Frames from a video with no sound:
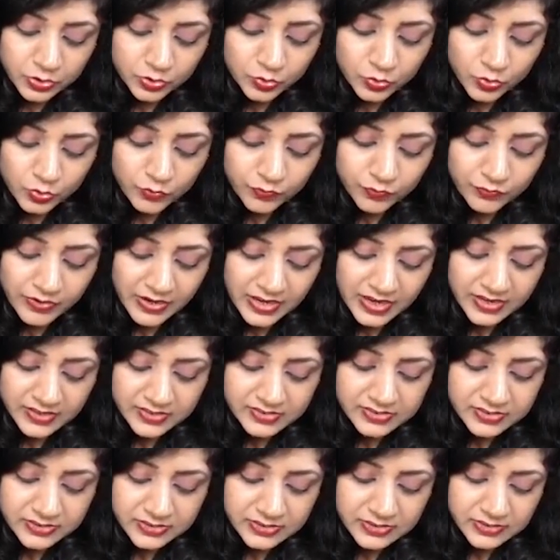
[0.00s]
2
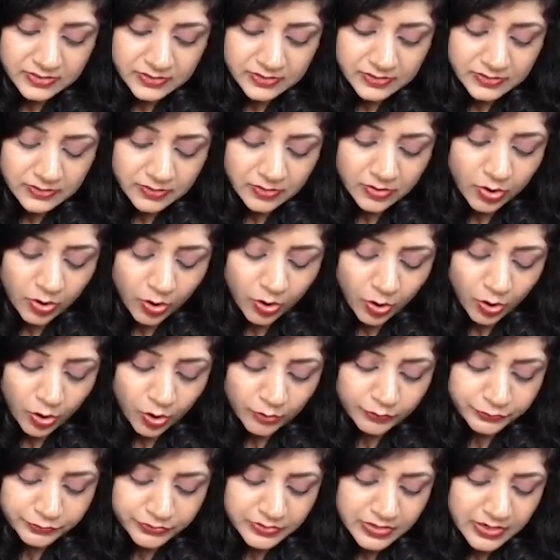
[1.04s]
weeks
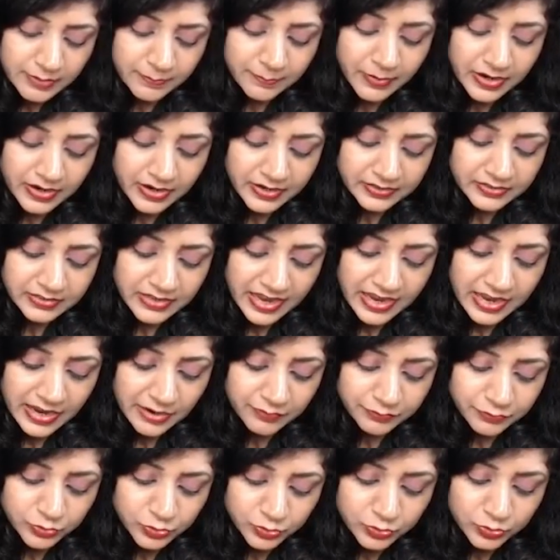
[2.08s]
of the birth, I
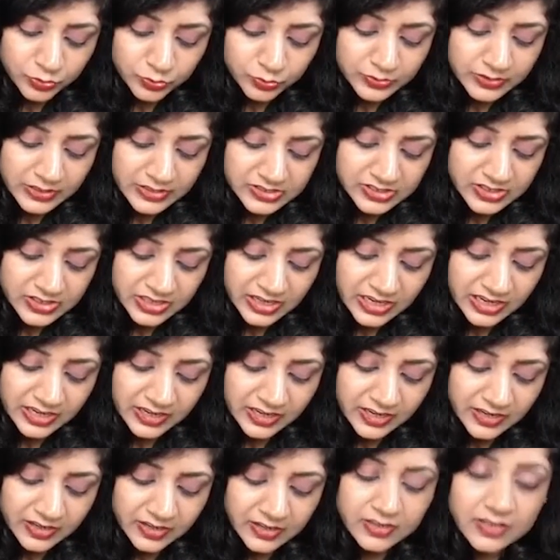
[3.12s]
have to do the
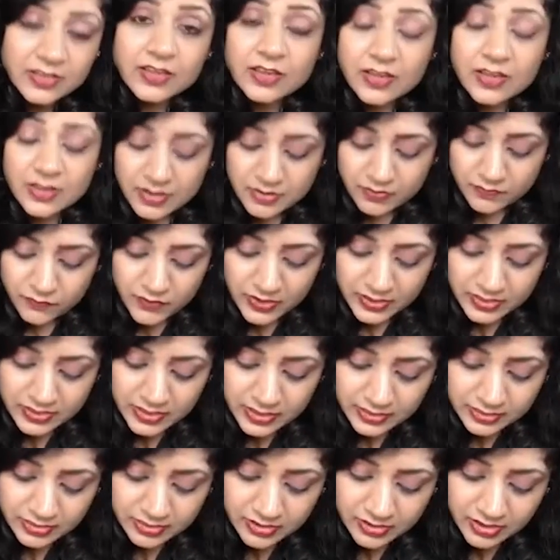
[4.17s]
screening.
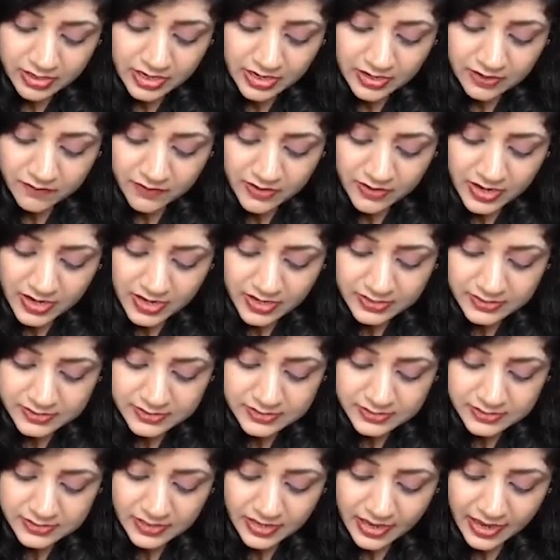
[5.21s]
Within 3 weeks
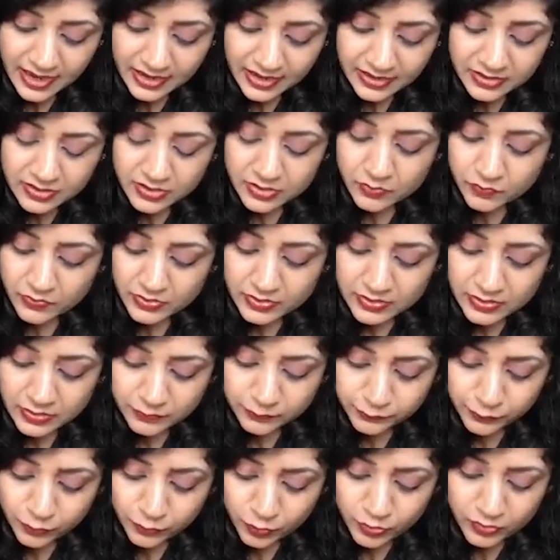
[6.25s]
and within
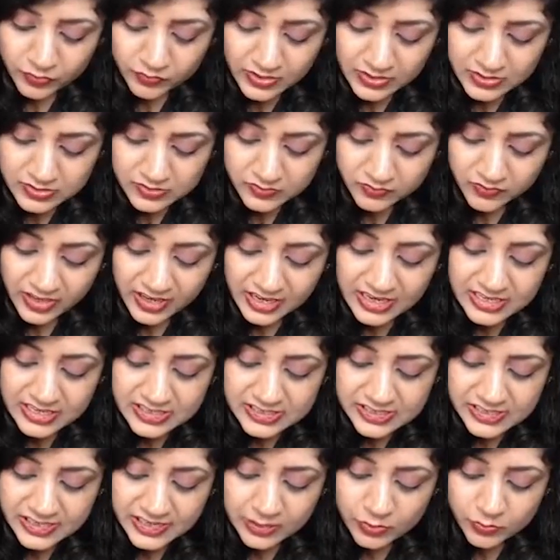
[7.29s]
4 weeks. Very
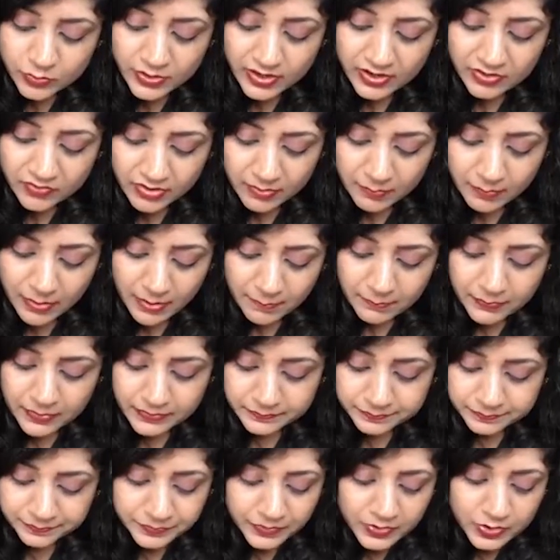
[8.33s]
easily you can remember.
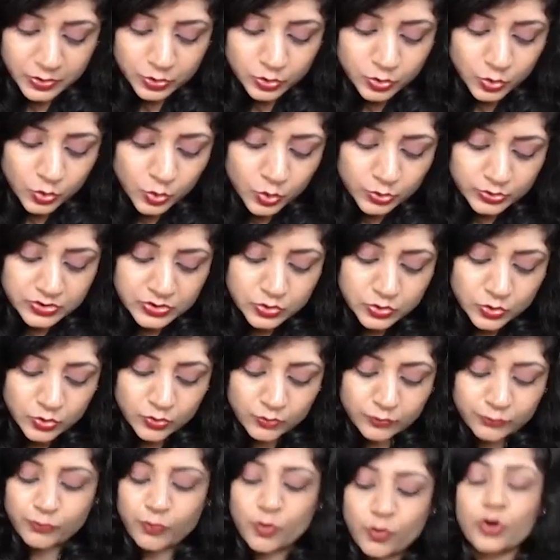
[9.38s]
2 to
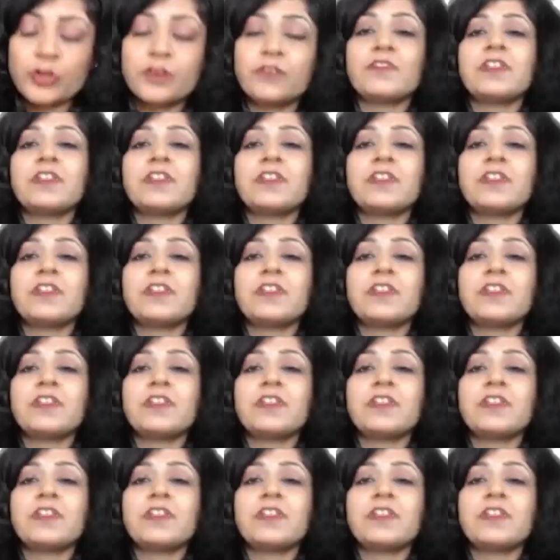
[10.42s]
4